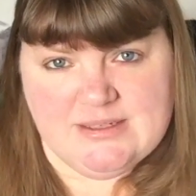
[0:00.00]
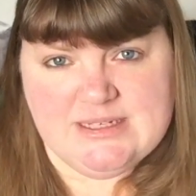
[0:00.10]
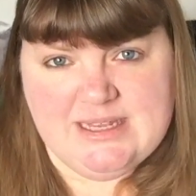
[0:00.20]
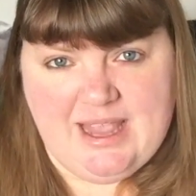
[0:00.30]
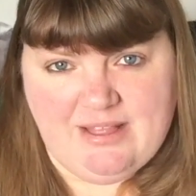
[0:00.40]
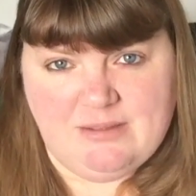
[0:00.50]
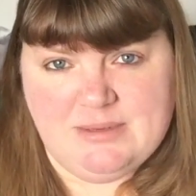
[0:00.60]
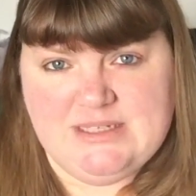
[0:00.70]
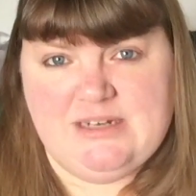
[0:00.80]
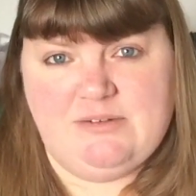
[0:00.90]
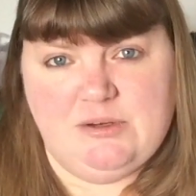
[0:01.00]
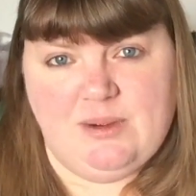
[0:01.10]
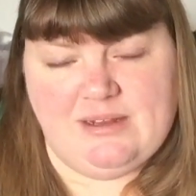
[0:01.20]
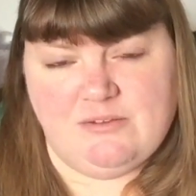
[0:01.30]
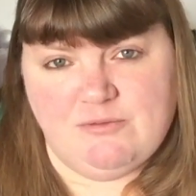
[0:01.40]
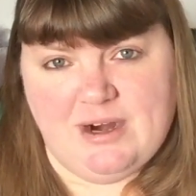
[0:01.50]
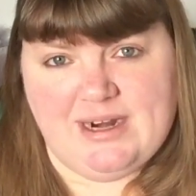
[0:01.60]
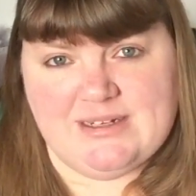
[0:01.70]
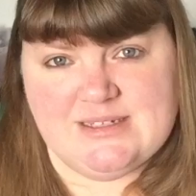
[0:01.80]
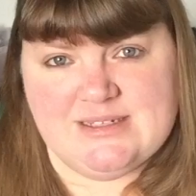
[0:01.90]
to get the material and the
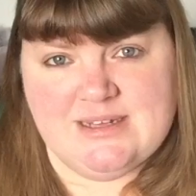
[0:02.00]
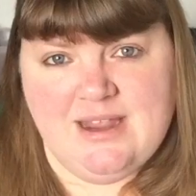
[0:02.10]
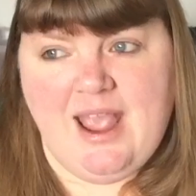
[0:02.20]
threads,